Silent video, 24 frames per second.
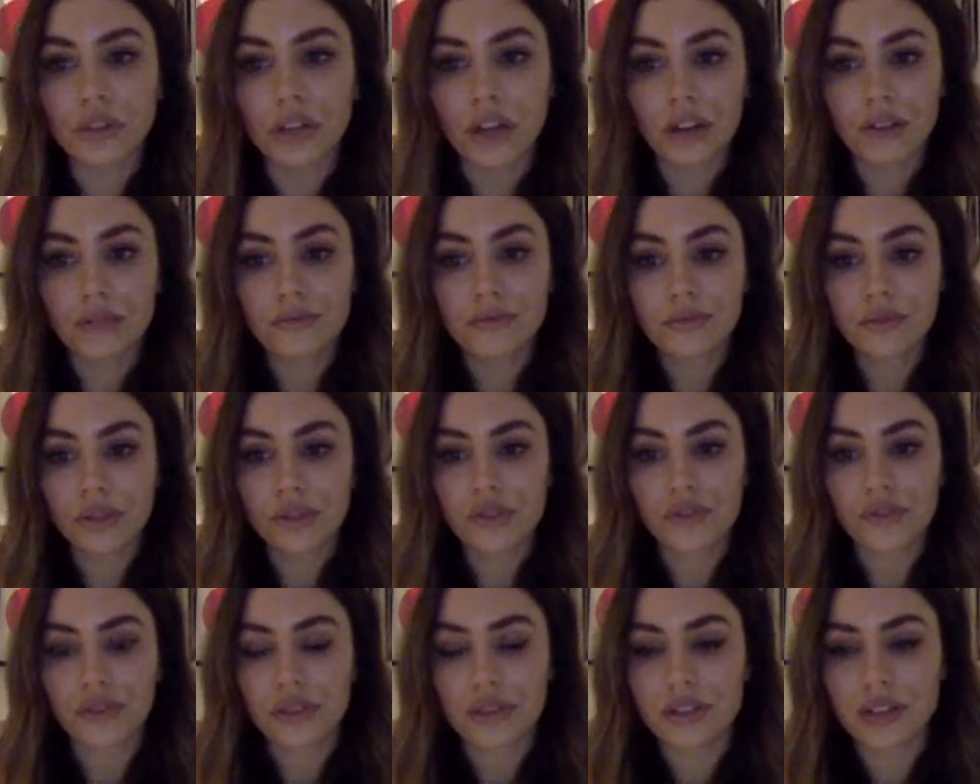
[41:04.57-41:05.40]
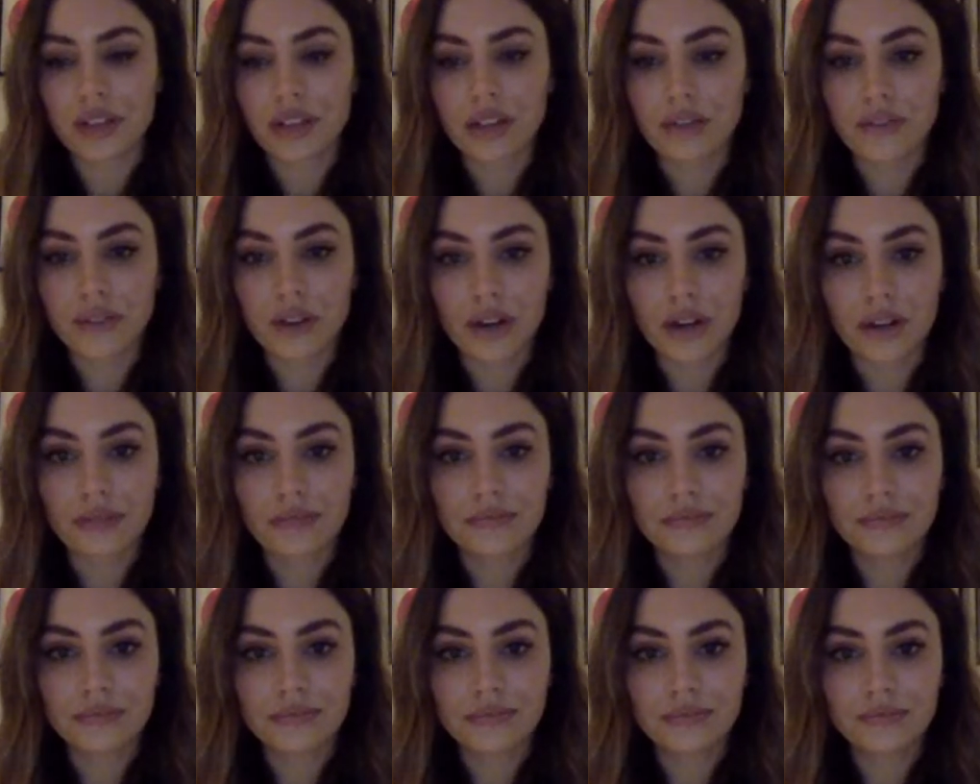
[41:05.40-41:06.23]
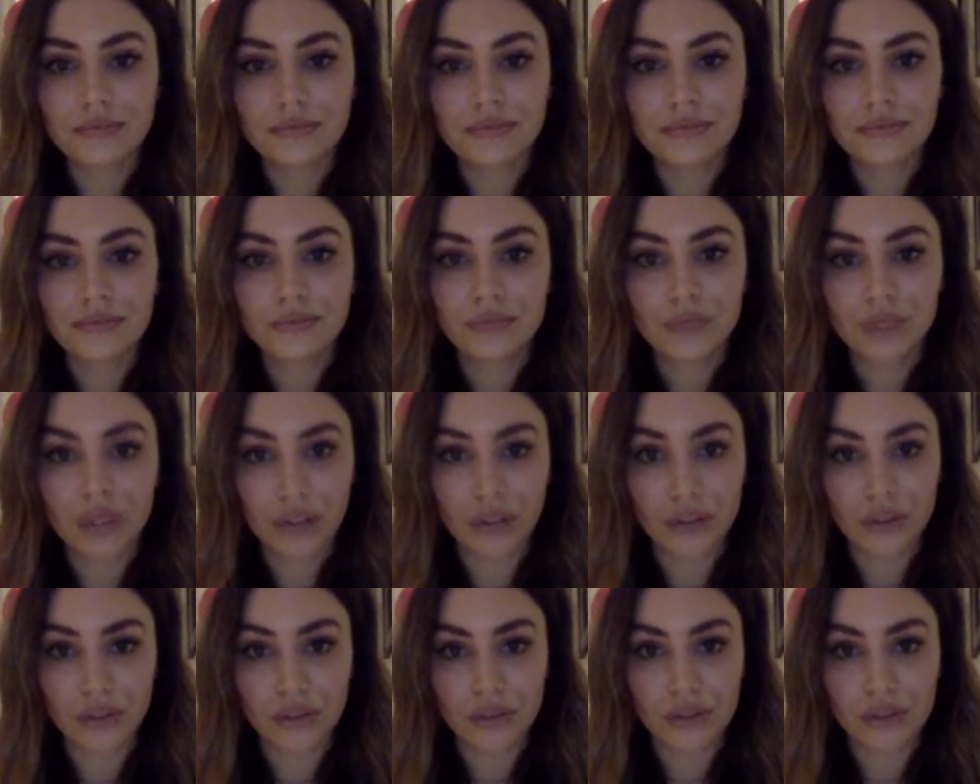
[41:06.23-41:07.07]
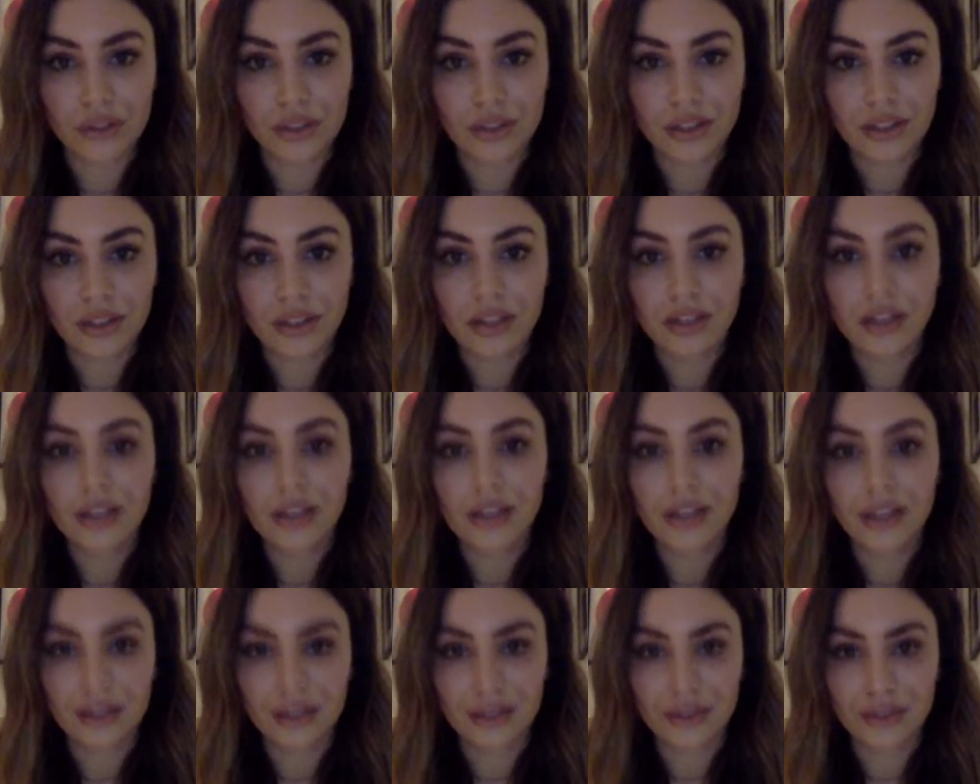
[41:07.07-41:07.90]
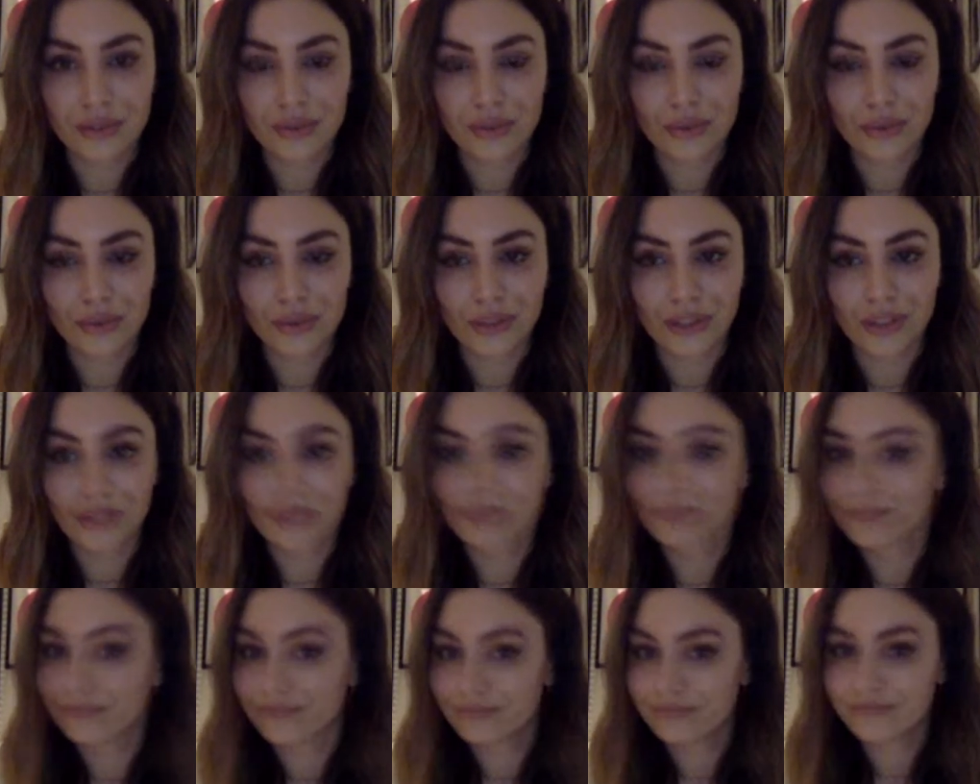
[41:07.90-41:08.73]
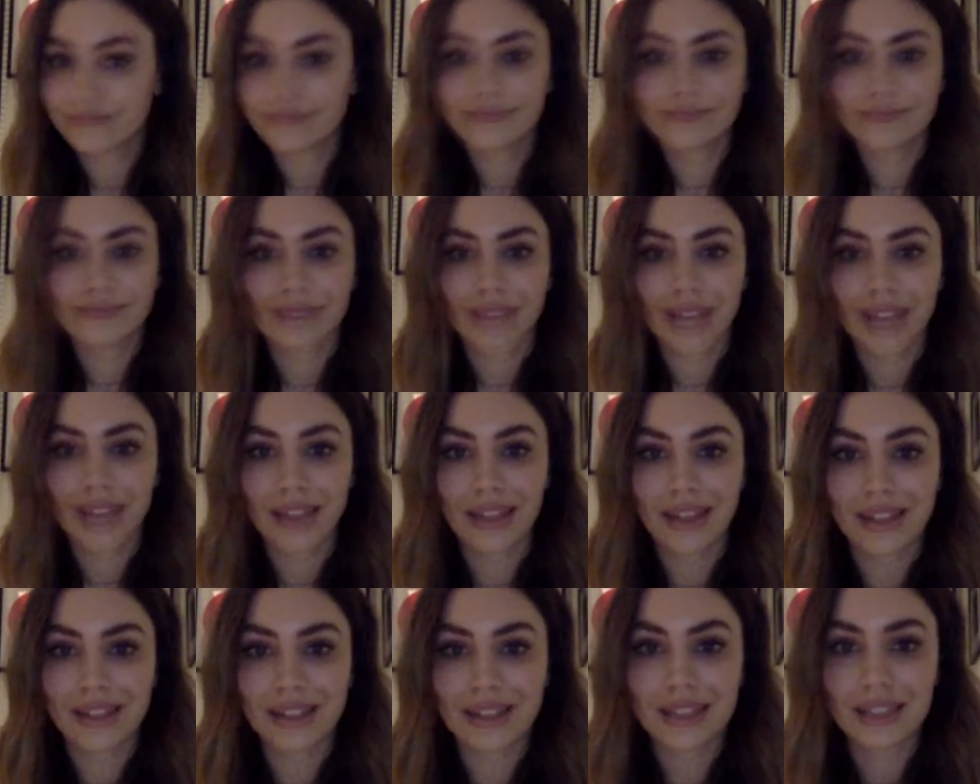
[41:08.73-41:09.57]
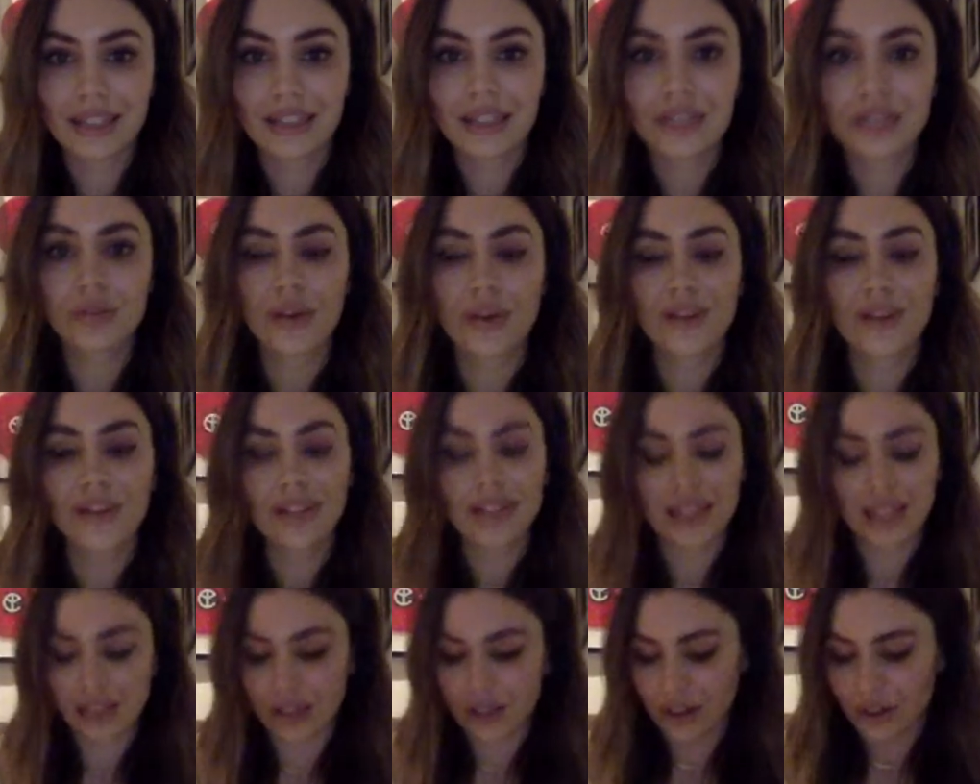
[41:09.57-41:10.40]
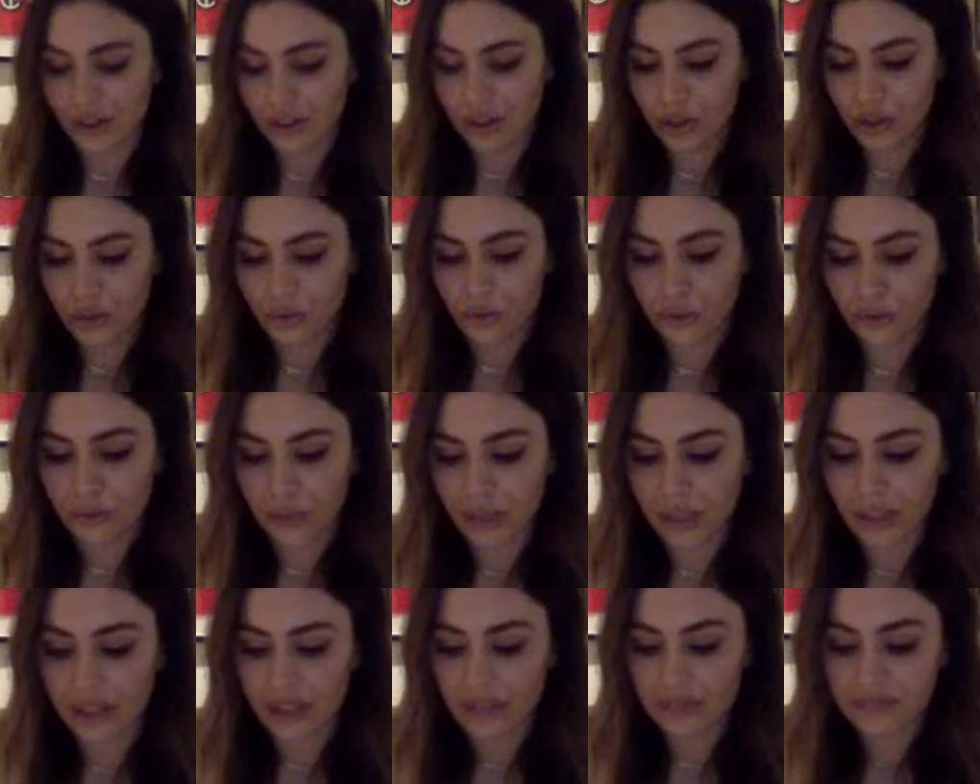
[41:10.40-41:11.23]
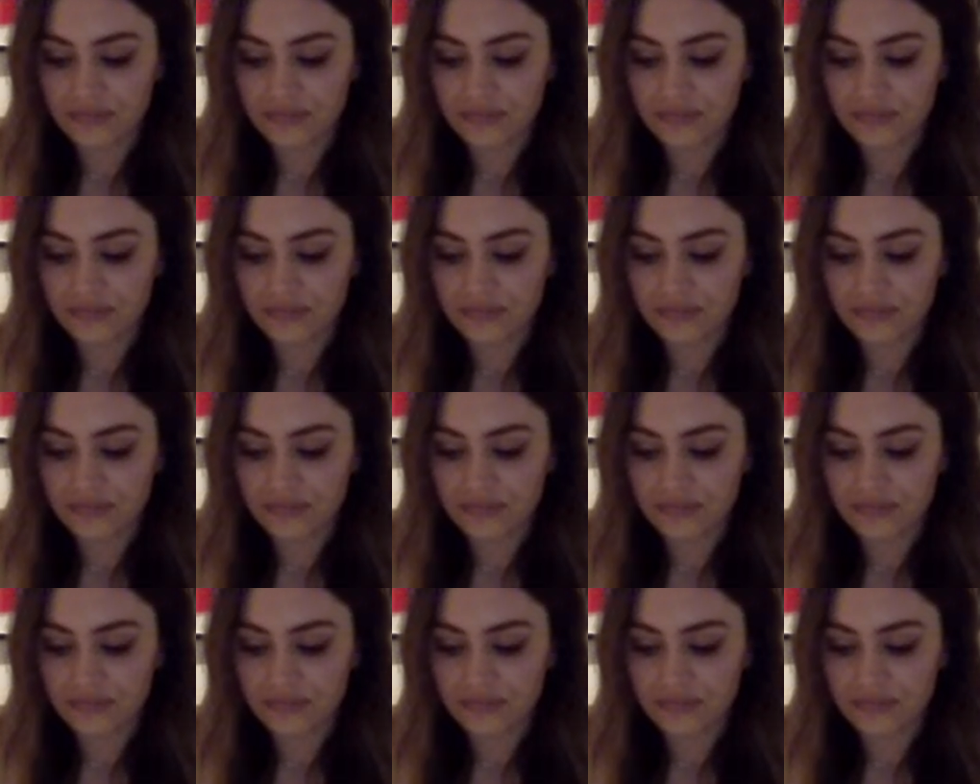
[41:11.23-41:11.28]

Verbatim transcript: On, just for the sake of our crowdsourcing, let's do Hold On. I think it's easy. So everything in our hook will be